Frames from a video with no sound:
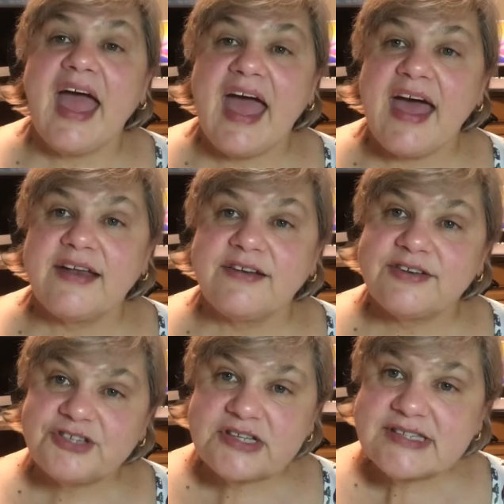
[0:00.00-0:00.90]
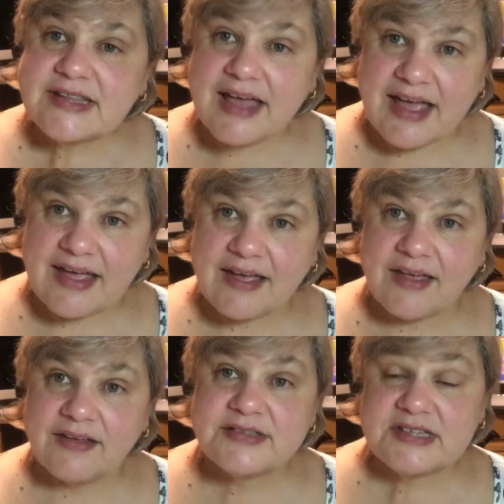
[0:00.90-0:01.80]
And just like
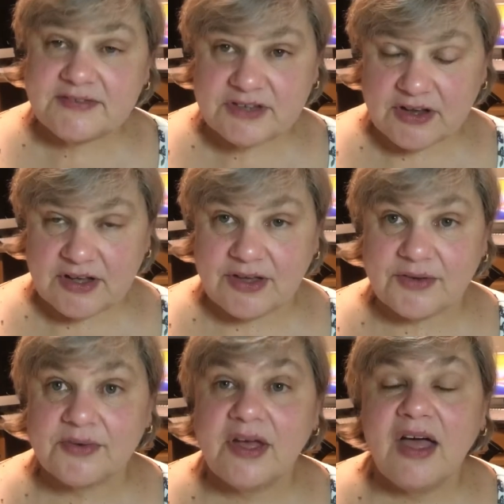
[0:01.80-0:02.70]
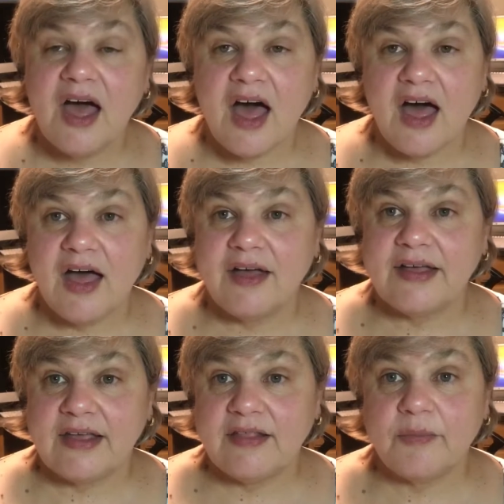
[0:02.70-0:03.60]
Steve Donoghue
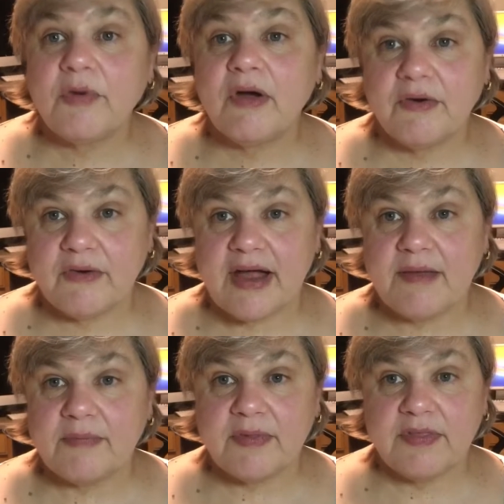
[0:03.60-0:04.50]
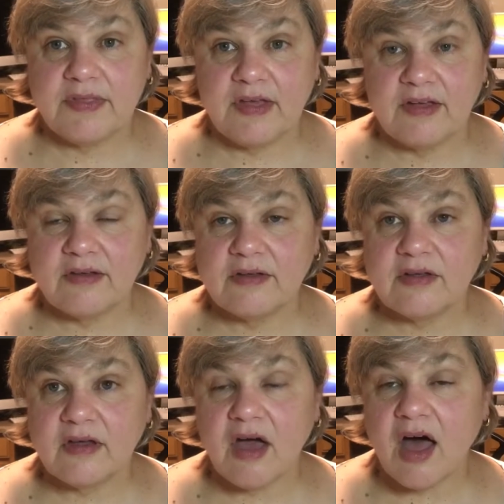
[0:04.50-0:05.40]
in the program, the
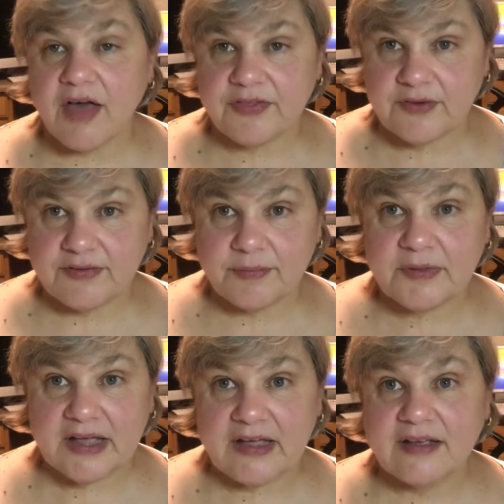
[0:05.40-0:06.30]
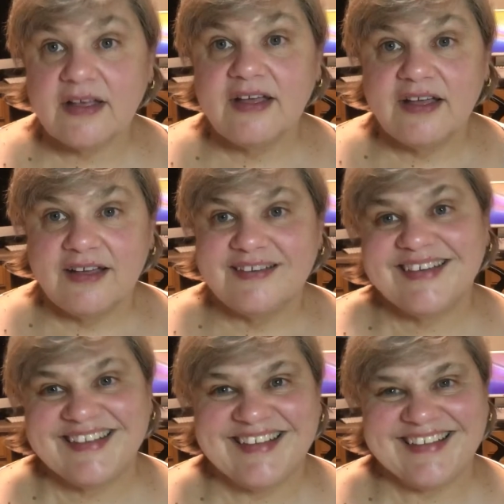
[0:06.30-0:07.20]
author of the play,
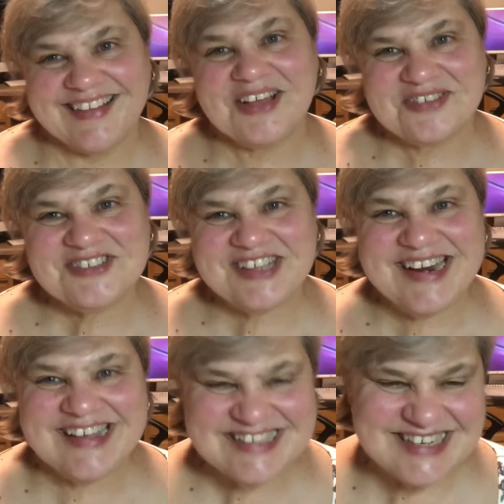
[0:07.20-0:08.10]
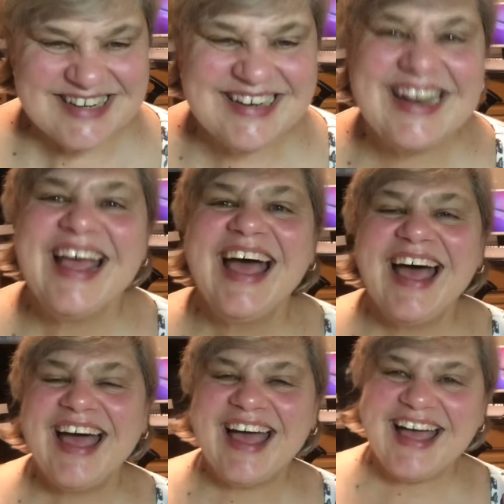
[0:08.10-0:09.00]
along with Jane Austen,
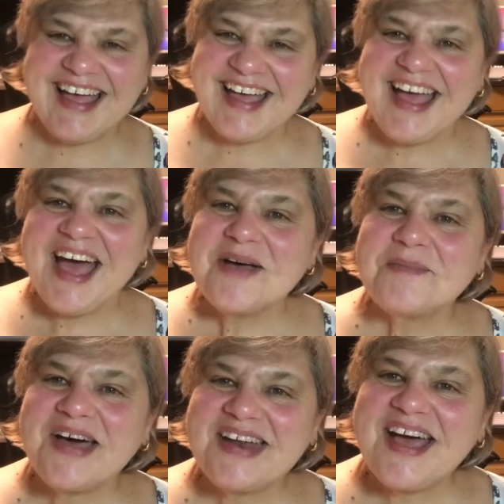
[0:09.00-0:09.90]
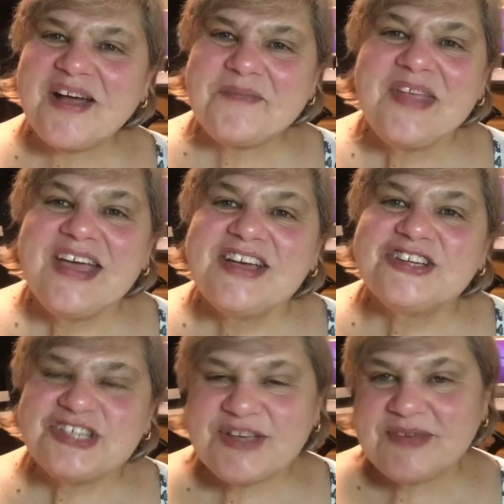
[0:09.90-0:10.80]
but
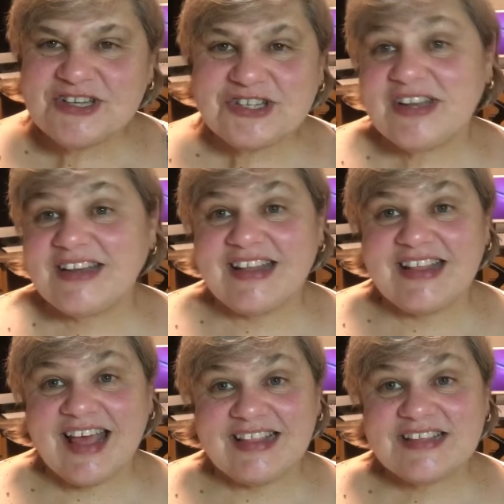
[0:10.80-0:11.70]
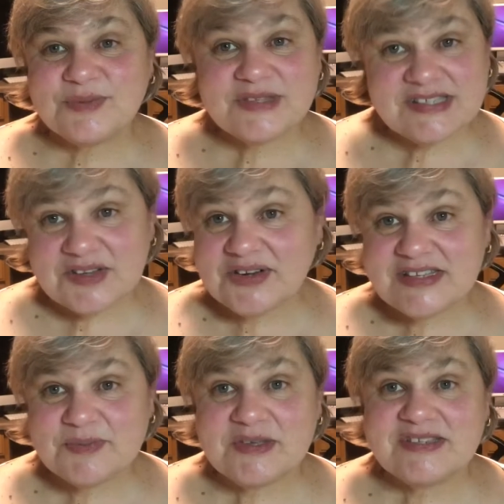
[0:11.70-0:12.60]
she mentioned that this was
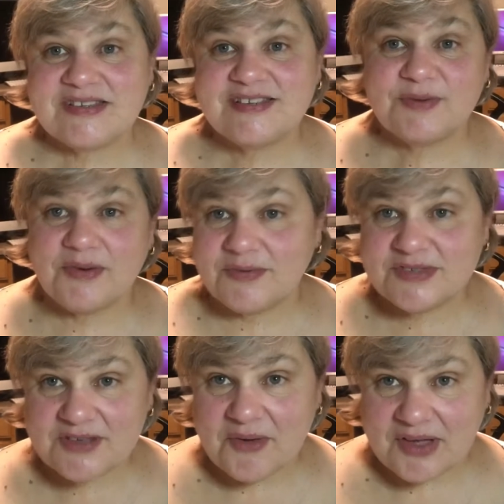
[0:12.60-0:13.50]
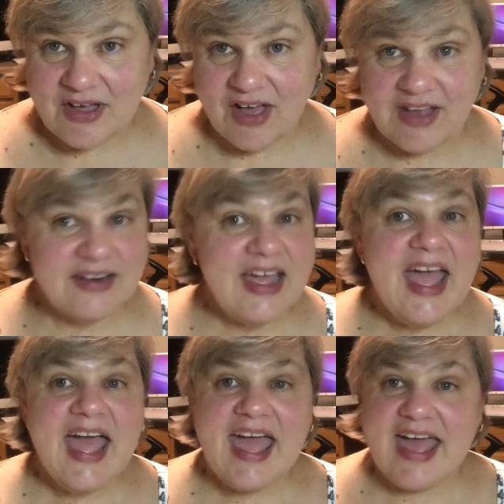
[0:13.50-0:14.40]
serious business, what was going on,
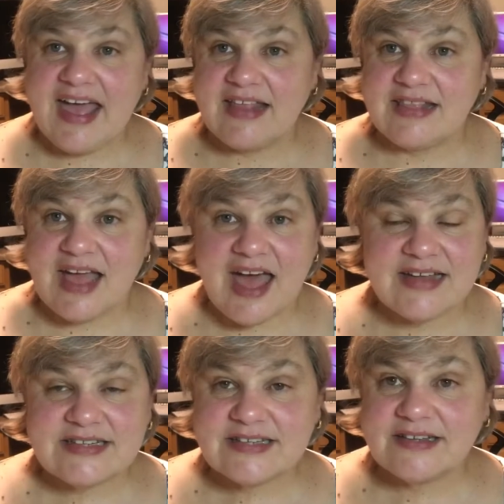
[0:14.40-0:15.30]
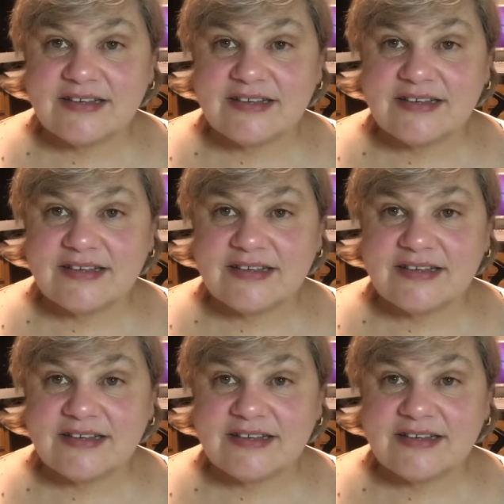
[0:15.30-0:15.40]
and that